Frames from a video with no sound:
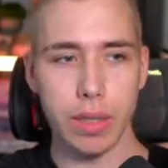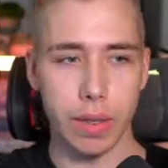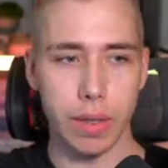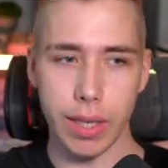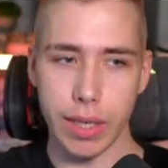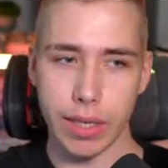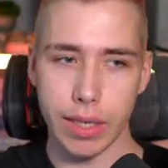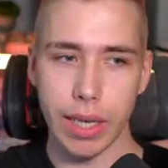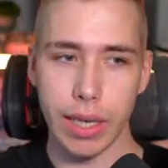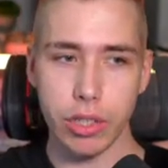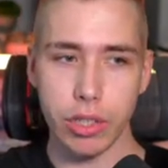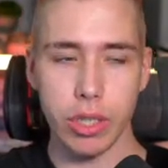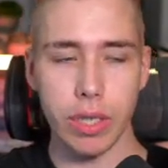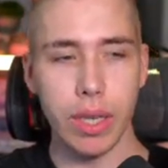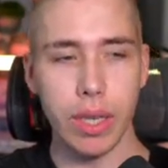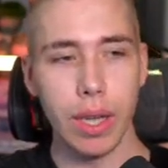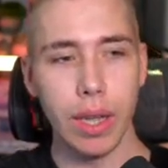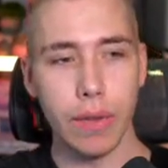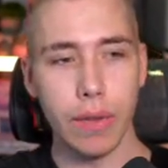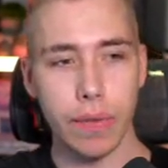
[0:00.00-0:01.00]
or the
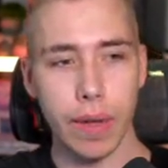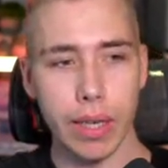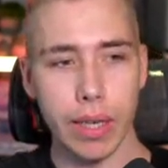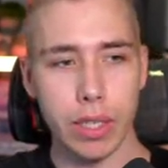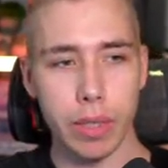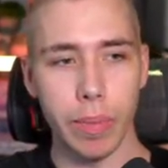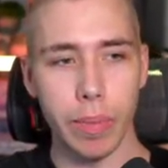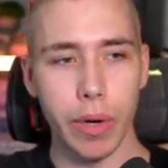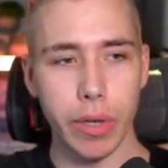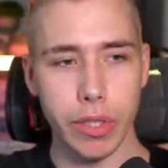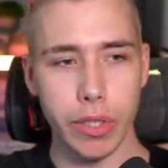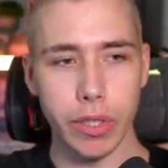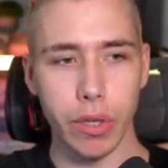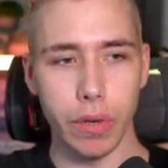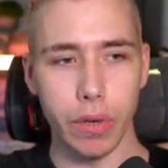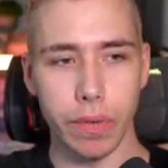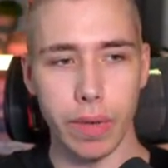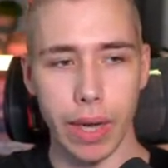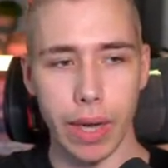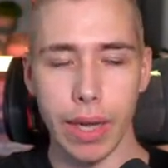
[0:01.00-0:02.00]
extension, Phantom or
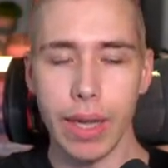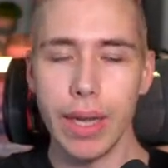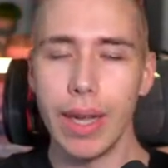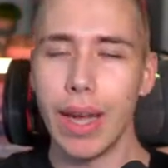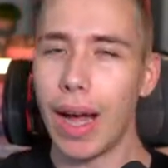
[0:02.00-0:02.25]
Solflare.